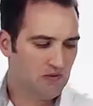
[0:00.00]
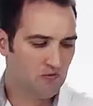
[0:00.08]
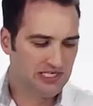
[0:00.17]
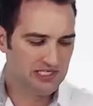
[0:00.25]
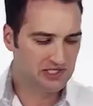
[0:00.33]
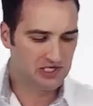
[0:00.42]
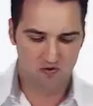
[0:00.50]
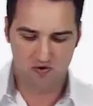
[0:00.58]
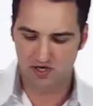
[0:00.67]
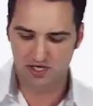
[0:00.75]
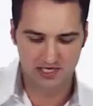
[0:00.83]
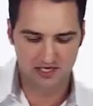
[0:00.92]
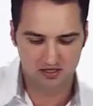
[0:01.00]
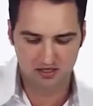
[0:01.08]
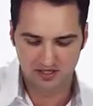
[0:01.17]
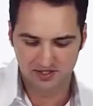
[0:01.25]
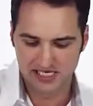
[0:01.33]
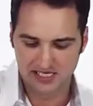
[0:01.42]
And we can just go on here,
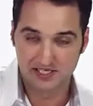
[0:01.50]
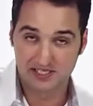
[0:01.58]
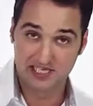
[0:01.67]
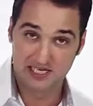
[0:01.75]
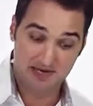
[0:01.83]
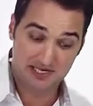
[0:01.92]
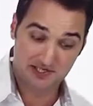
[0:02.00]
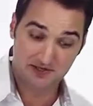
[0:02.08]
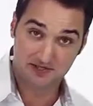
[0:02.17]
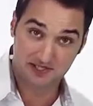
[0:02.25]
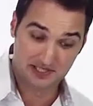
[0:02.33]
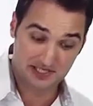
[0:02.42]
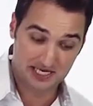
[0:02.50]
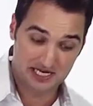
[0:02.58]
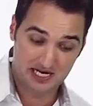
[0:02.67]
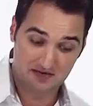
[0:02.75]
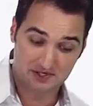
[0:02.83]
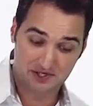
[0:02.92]
take this tea bag, so you notice this is any
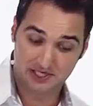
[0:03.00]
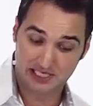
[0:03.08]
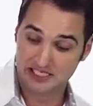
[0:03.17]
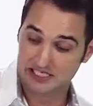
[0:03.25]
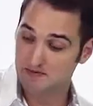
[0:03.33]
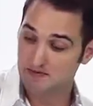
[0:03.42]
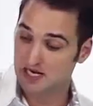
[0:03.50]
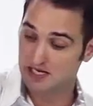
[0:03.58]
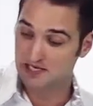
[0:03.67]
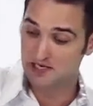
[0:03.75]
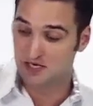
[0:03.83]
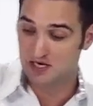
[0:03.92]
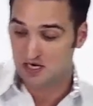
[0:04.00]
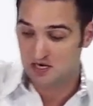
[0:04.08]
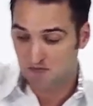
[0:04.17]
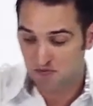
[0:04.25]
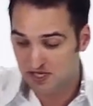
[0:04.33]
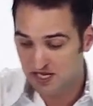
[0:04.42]
kind of a tricky tea bag here,
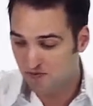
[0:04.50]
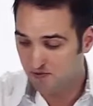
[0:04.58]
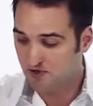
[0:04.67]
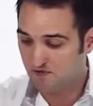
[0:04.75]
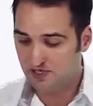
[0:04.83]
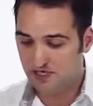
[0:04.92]
bring that one over